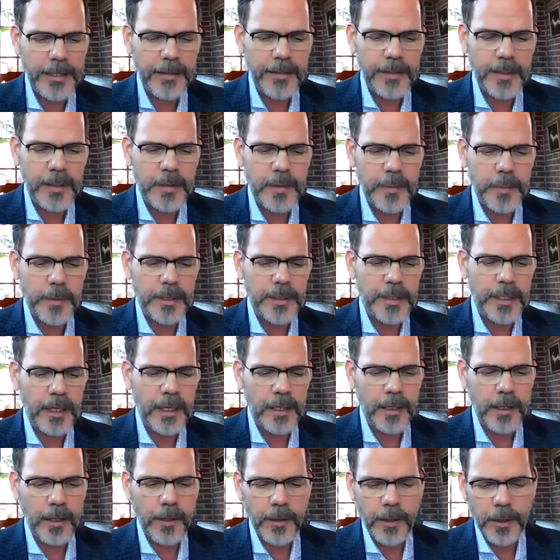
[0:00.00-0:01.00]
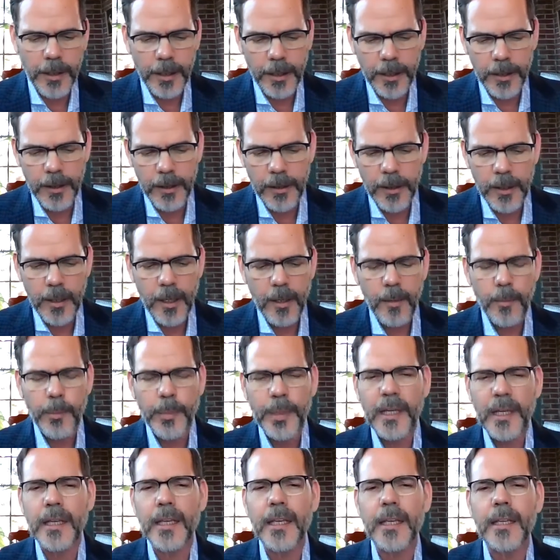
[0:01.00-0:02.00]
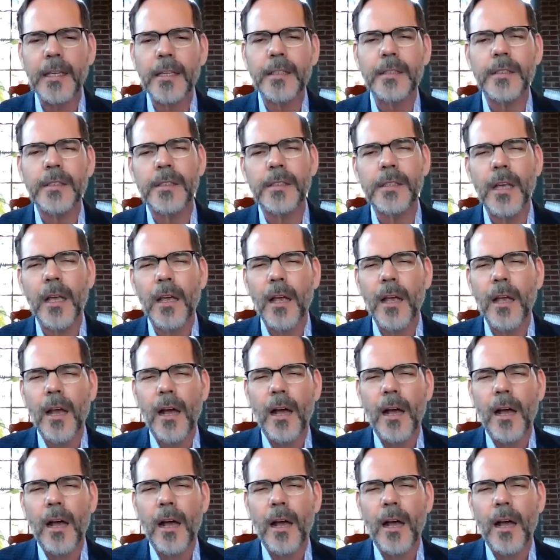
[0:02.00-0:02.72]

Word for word: in this particular piece,